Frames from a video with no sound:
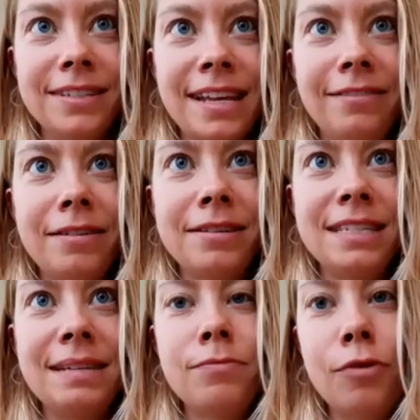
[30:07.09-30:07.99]
and it will
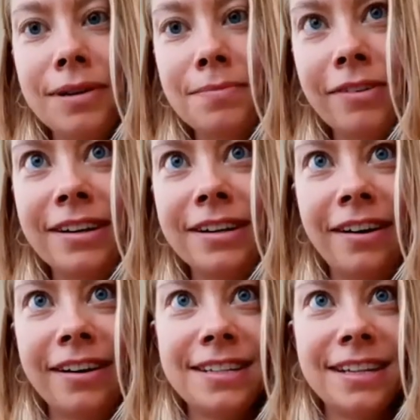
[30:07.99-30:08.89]
seem more and more
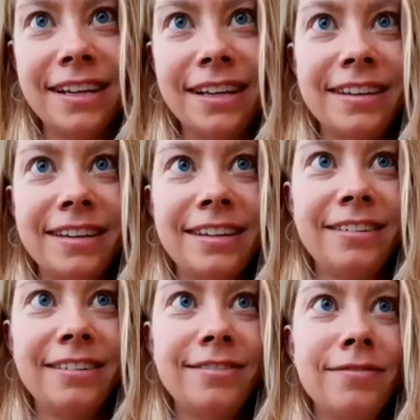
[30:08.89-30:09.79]
daunting and
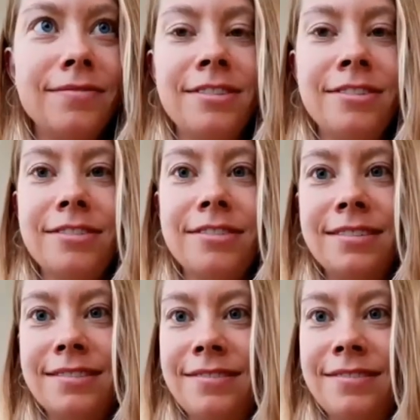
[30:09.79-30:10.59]
you you'll